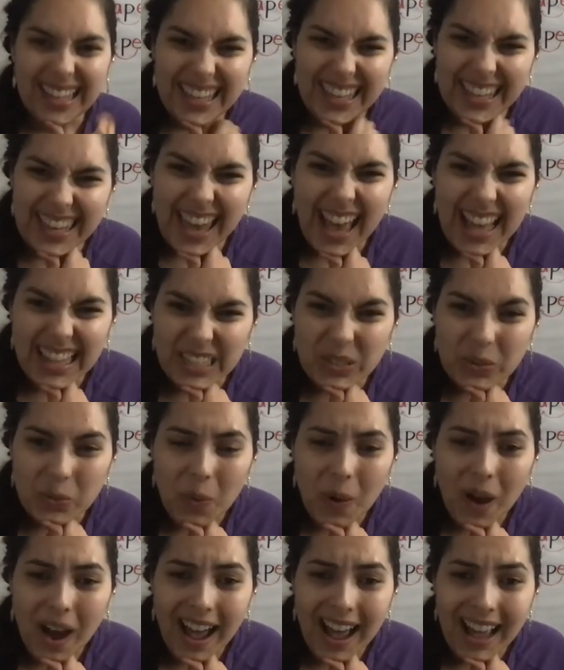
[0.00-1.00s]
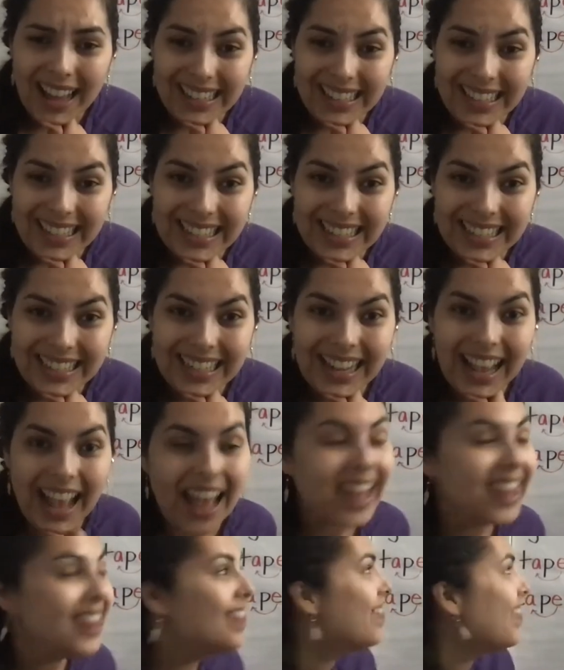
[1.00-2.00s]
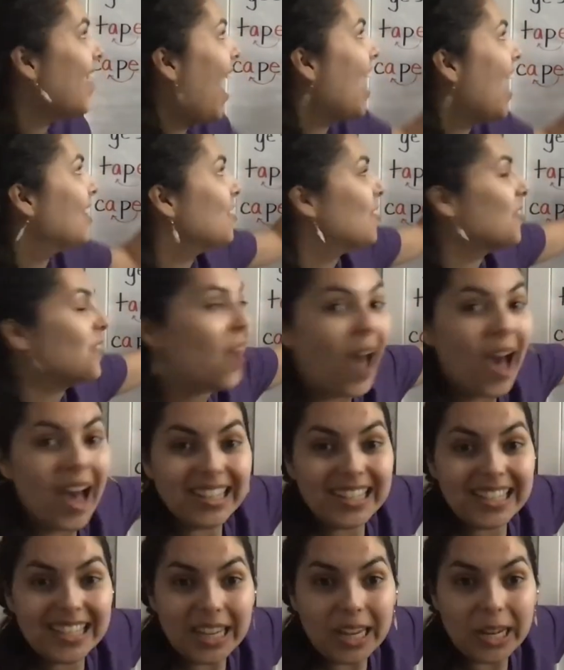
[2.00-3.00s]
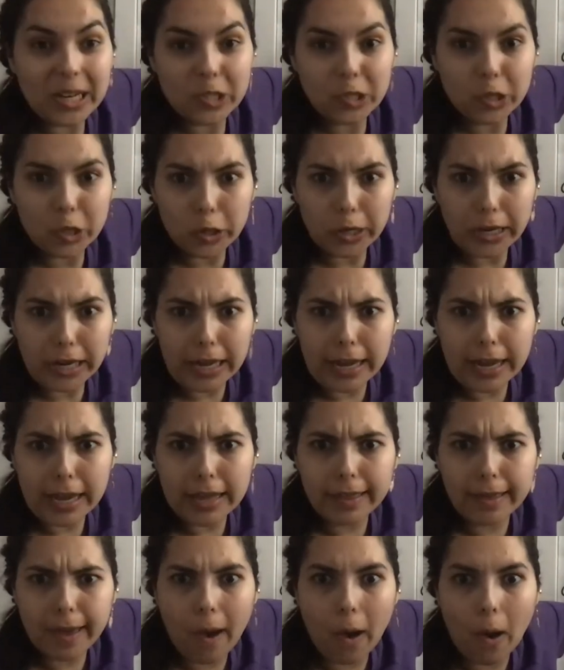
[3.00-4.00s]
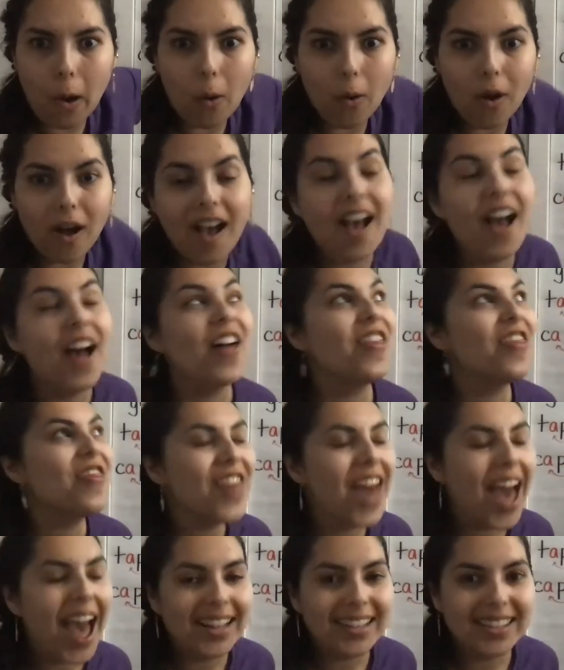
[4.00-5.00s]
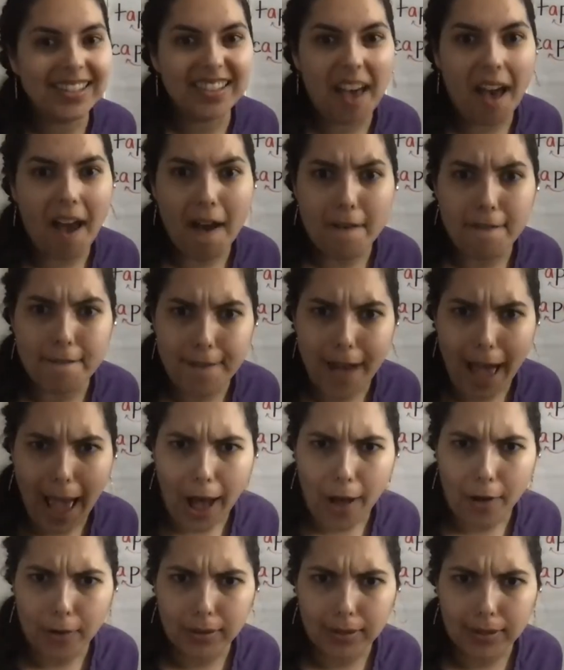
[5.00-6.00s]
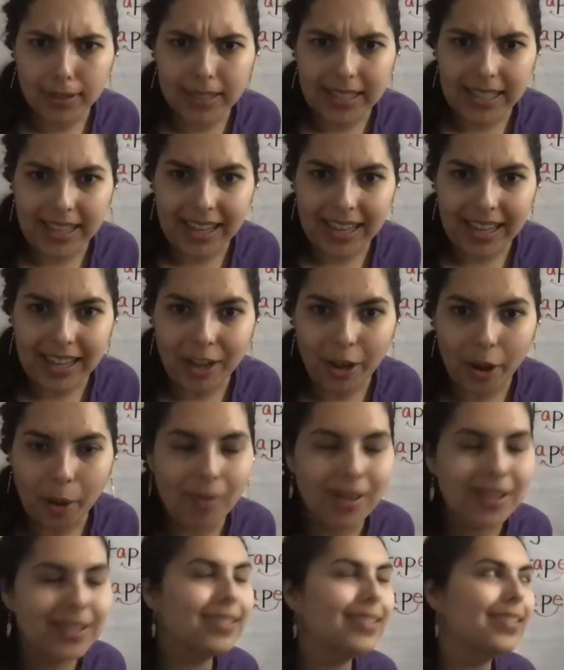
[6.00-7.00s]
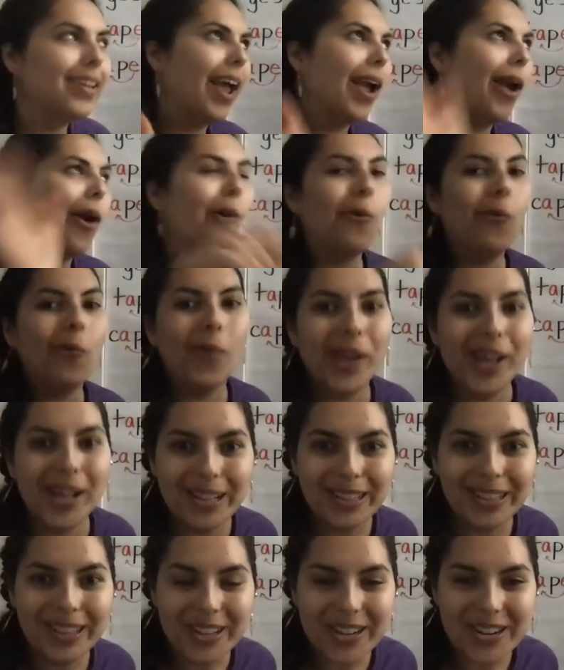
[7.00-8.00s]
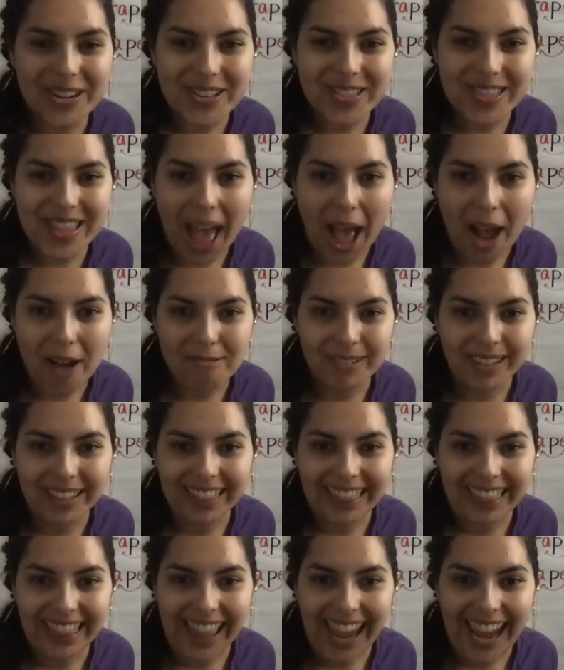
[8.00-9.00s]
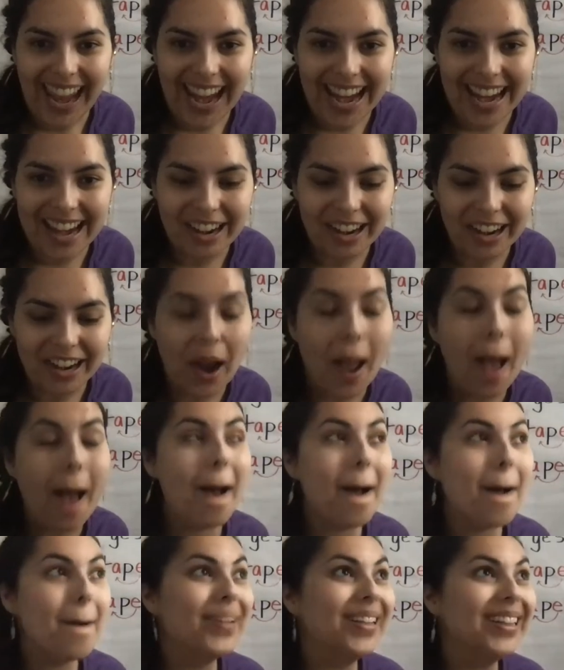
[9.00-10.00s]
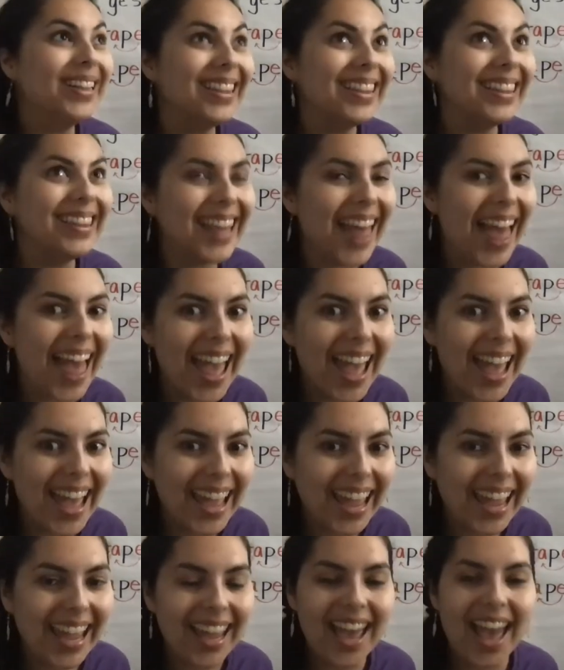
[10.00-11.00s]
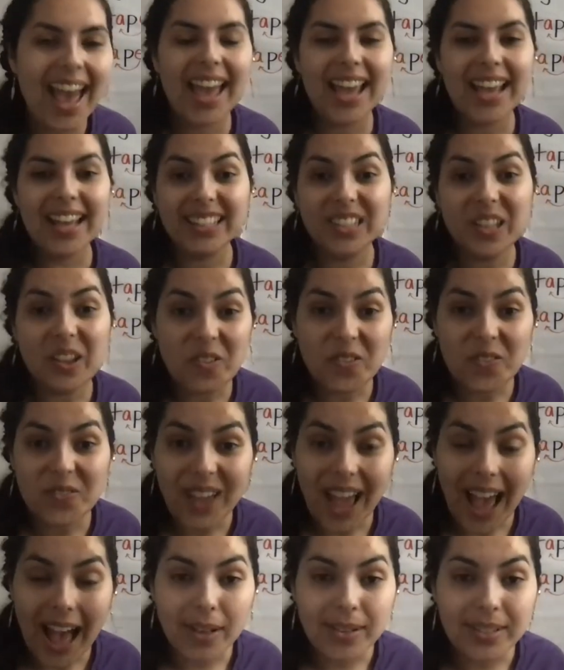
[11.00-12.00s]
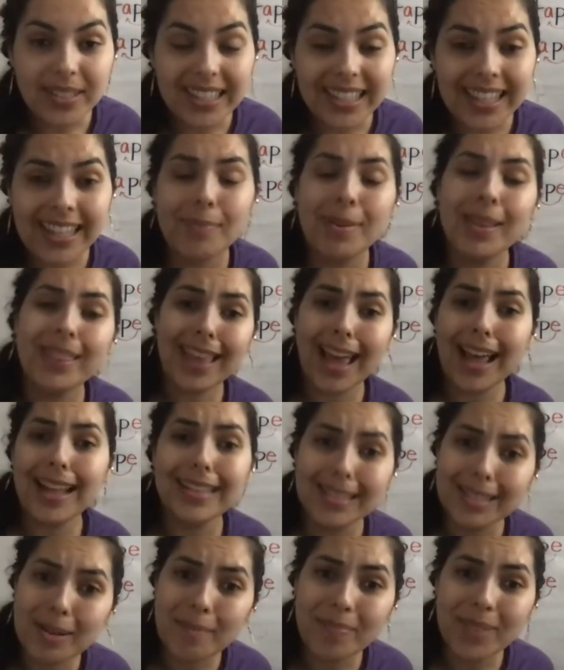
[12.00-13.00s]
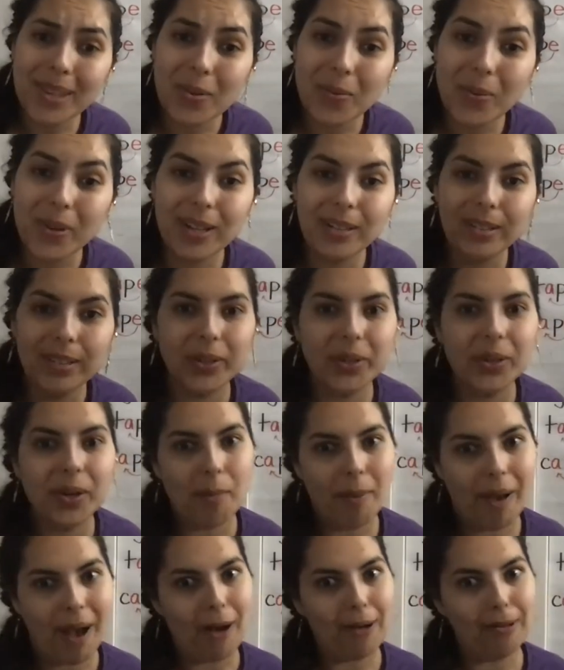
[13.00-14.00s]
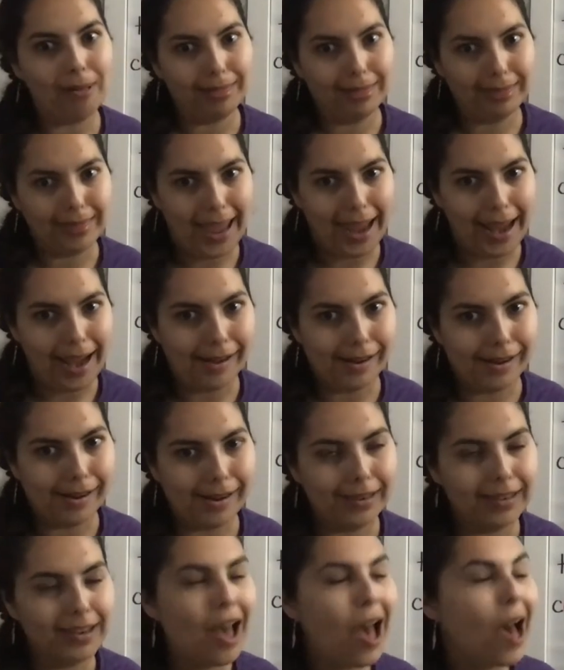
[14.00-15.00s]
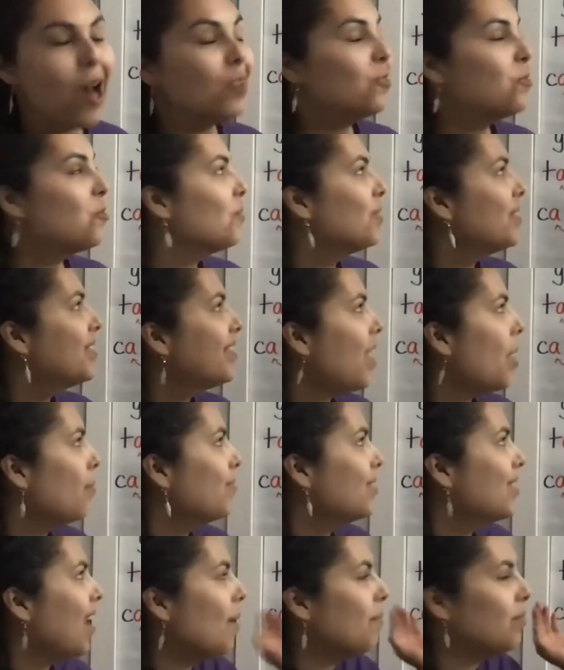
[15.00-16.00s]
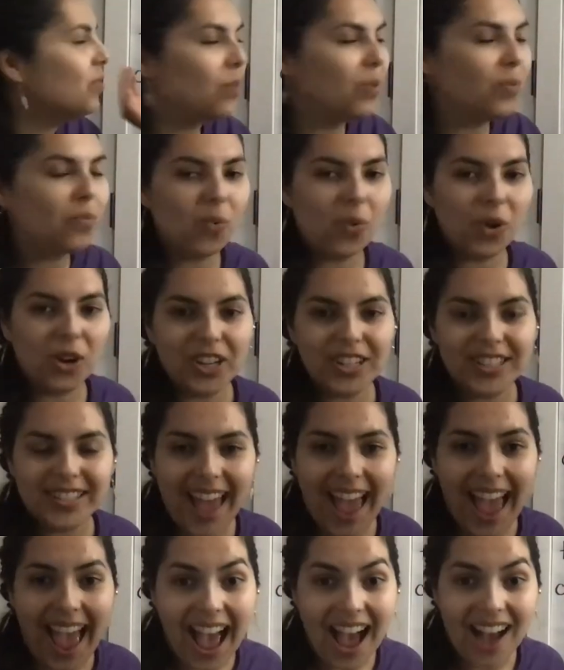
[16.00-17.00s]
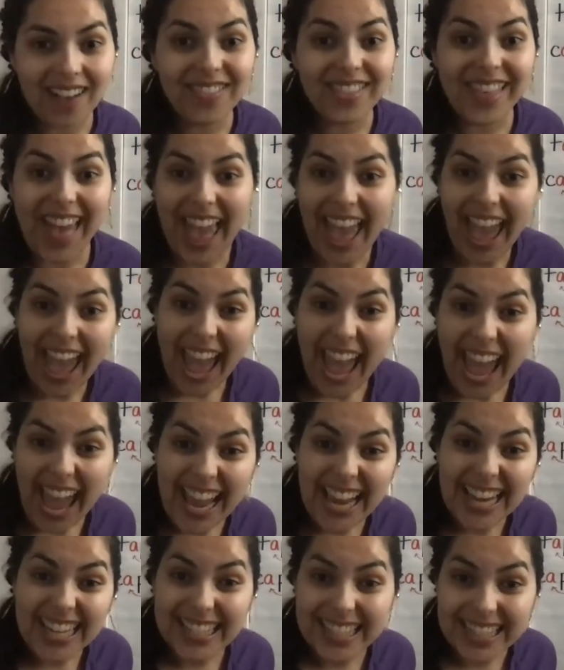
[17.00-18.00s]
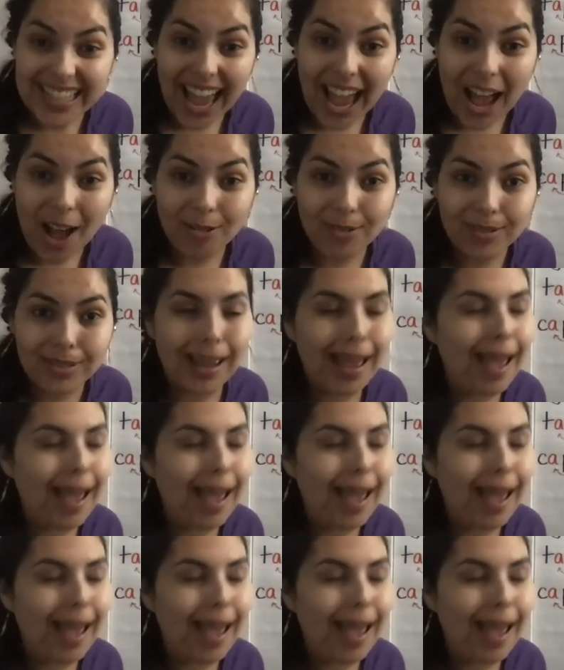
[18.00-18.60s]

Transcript: Guess what? That's not teacher E though. That's a vowel team. Say, we'll learn that one later. Play is a vowel team, and that's something we'll learn about later. So sometimes when words have the A sound,